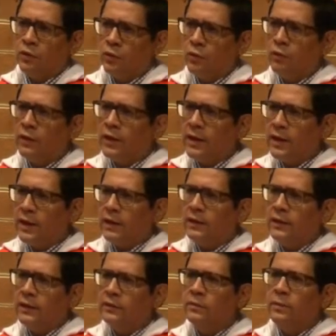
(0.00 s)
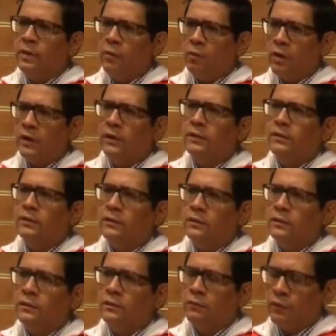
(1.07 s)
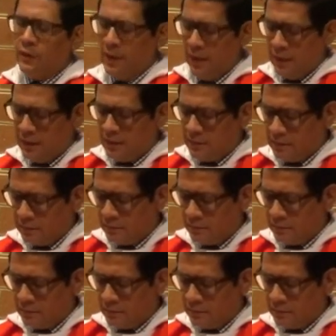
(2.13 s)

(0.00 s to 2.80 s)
you and I need to be right with God.